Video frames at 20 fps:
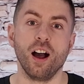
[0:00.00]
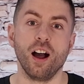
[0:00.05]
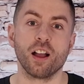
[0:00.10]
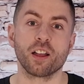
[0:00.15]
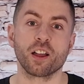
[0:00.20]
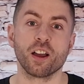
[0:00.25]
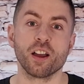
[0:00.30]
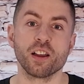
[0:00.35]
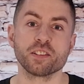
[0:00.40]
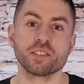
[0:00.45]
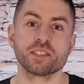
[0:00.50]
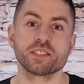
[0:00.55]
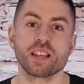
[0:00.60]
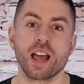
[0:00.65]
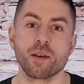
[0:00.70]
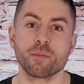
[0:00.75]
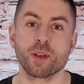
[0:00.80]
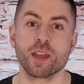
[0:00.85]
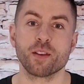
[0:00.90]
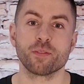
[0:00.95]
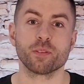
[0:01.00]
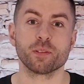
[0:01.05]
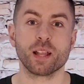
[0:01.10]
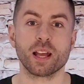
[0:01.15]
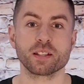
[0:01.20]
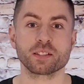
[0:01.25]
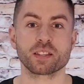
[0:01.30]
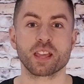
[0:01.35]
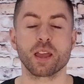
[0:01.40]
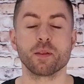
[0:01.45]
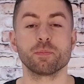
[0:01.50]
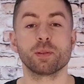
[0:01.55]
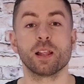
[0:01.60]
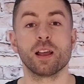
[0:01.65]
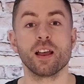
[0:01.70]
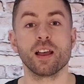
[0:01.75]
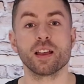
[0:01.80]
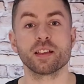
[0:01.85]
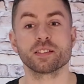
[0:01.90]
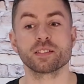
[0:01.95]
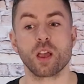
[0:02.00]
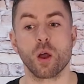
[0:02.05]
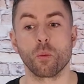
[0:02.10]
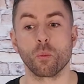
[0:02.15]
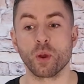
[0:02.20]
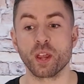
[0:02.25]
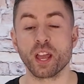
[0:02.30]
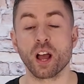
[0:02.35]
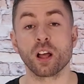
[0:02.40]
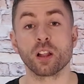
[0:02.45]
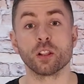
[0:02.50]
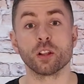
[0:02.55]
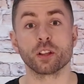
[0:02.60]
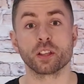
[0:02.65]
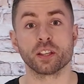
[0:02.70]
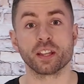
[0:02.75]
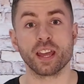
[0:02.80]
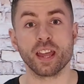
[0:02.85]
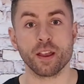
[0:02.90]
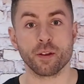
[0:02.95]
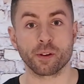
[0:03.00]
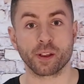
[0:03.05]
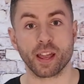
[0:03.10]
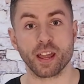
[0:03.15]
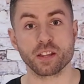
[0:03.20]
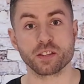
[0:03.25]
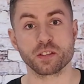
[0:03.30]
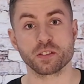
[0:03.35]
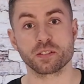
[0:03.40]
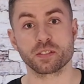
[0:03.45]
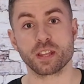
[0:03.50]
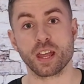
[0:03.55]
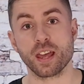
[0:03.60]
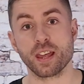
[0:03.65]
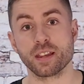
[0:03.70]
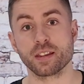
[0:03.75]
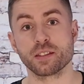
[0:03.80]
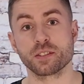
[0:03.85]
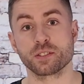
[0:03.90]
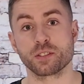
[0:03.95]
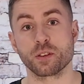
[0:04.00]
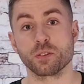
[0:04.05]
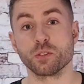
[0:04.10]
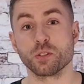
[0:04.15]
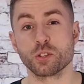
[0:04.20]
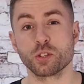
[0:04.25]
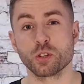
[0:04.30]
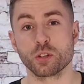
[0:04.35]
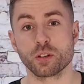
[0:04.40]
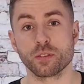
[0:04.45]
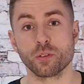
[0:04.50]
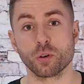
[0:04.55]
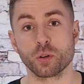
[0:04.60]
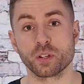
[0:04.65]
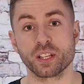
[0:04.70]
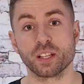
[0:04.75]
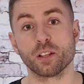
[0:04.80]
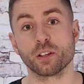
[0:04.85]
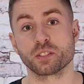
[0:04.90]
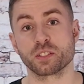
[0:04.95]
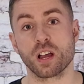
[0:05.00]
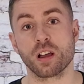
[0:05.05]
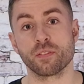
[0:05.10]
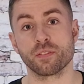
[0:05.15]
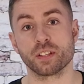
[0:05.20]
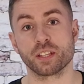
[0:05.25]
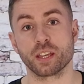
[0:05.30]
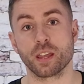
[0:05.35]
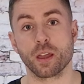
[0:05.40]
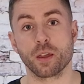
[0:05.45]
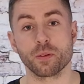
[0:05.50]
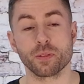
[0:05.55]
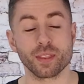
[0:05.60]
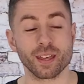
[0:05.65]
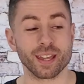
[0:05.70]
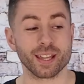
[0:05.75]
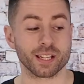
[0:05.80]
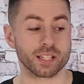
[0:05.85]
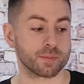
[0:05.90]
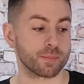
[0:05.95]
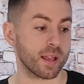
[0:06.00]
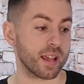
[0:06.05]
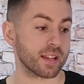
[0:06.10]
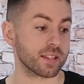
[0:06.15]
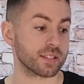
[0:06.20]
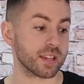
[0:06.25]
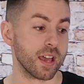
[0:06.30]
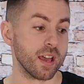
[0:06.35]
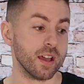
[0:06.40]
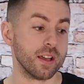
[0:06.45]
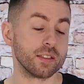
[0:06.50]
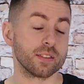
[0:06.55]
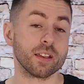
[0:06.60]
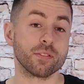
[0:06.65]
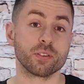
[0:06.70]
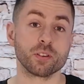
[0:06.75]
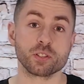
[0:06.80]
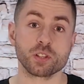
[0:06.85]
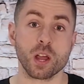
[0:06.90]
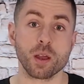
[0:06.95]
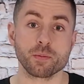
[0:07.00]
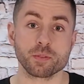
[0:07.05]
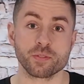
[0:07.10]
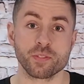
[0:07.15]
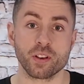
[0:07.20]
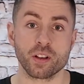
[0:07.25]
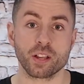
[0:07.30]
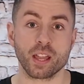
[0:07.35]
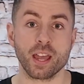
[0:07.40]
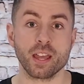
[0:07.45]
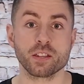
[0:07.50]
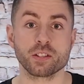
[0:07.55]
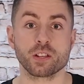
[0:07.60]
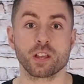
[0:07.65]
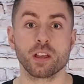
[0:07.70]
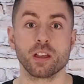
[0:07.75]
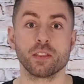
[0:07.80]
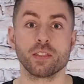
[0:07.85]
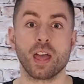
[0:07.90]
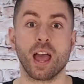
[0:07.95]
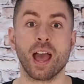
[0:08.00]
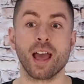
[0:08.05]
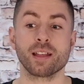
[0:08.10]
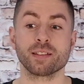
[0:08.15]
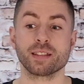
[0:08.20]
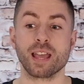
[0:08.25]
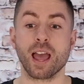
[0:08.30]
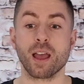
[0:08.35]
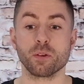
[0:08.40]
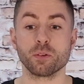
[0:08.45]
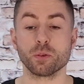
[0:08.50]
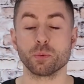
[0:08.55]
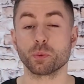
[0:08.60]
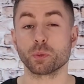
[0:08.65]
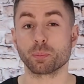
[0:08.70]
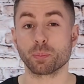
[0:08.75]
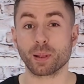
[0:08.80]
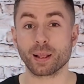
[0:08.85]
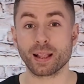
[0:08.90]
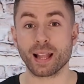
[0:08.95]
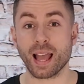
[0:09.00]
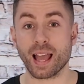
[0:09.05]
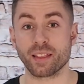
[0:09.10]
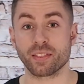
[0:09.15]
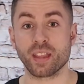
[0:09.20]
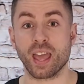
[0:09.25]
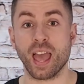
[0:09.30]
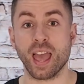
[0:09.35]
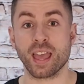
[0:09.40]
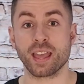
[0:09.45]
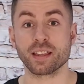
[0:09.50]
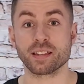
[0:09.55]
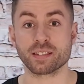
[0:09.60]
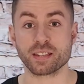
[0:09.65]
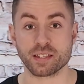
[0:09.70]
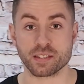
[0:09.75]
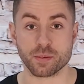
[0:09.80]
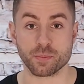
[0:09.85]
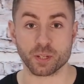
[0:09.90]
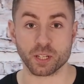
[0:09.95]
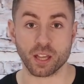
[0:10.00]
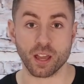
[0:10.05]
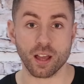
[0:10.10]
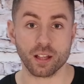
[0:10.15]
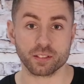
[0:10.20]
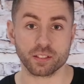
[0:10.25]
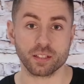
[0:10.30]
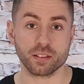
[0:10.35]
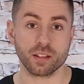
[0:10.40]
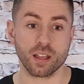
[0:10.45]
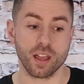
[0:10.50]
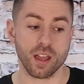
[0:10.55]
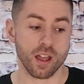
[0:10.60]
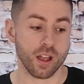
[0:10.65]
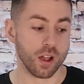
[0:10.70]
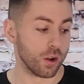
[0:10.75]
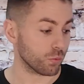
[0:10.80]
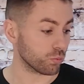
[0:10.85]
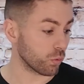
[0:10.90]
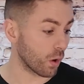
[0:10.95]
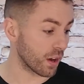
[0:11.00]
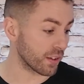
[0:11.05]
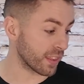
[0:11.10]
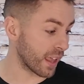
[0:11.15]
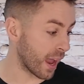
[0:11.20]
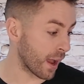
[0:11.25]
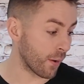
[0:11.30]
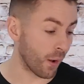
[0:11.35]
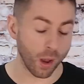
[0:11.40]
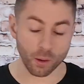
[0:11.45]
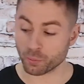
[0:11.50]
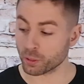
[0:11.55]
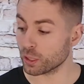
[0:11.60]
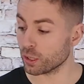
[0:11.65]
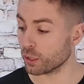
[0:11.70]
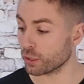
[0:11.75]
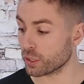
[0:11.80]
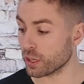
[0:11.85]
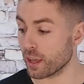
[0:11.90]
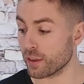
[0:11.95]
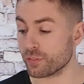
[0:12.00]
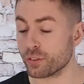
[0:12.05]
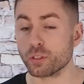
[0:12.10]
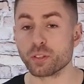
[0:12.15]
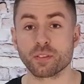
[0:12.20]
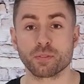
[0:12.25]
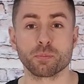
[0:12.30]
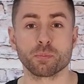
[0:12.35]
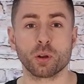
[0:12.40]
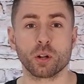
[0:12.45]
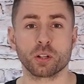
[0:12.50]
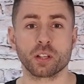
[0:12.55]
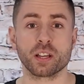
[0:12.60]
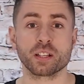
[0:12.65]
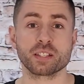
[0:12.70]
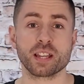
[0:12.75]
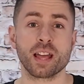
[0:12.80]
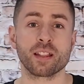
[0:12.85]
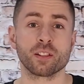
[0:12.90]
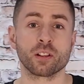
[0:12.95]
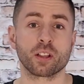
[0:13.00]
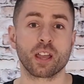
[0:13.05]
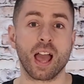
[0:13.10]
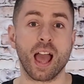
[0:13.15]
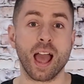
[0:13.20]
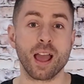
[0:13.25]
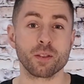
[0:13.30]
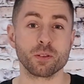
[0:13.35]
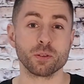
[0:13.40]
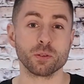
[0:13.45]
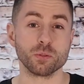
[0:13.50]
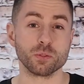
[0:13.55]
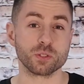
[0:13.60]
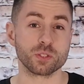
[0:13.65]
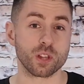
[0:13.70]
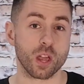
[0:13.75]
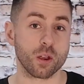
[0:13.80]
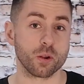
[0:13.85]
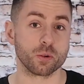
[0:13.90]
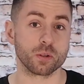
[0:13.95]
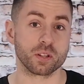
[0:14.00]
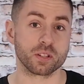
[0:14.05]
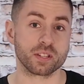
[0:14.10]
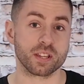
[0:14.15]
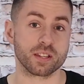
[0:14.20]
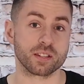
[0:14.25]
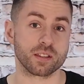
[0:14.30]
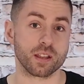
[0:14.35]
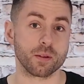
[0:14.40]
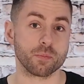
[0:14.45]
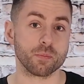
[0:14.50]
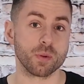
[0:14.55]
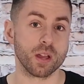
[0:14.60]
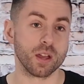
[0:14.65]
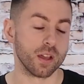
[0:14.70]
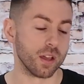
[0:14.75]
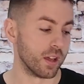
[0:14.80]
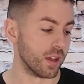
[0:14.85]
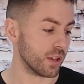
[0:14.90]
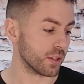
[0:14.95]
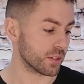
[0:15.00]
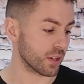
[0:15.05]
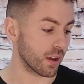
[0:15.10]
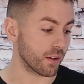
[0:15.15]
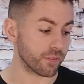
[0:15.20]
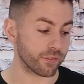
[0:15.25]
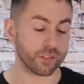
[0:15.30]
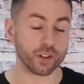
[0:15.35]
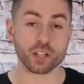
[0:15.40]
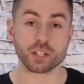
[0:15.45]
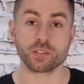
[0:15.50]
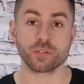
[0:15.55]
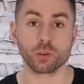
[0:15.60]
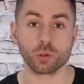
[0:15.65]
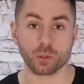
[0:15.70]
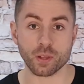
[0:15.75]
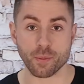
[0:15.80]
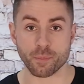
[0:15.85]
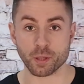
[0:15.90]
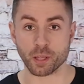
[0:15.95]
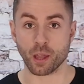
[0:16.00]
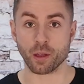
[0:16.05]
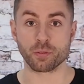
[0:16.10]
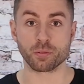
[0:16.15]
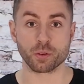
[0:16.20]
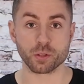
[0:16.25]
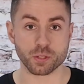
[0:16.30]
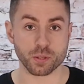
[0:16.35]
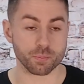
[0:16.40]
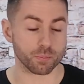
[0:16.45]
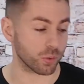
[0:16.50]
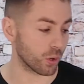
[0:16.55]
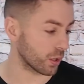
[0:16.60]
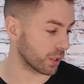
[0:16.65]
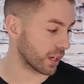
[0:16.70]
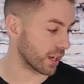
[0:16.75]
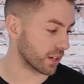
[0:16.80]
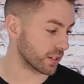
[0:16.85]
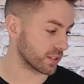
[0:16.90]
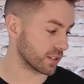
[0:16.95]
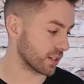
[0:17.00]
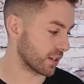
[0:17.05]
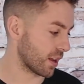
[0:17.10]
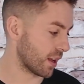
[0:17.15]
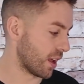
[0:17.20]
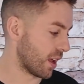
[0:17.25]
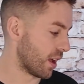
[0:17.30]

Hi guys, Sam here from Landscape Plus. We are looking at irrigation today, so you should have already looked at our video that explains different types of irrigation and how you would plan a system in a garden. Right now, I'm going to look at a few different products and look at how you zone a system. So first of all, let me go through some products.